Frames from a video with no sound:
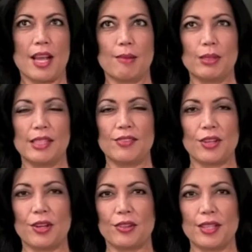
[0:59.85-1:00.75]
I believe
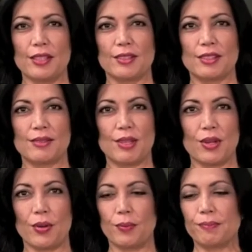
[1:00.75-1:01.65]
that all things,
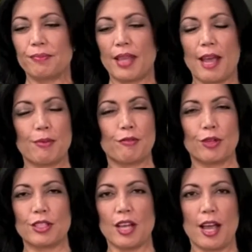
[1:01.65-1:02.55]
happen
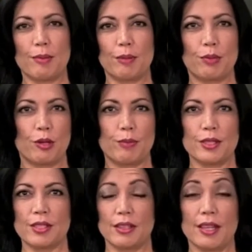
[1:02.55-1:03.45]
for a time and a
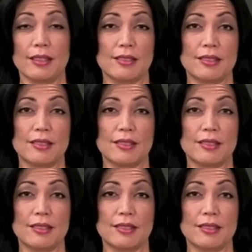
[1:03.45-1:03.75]
purpose, and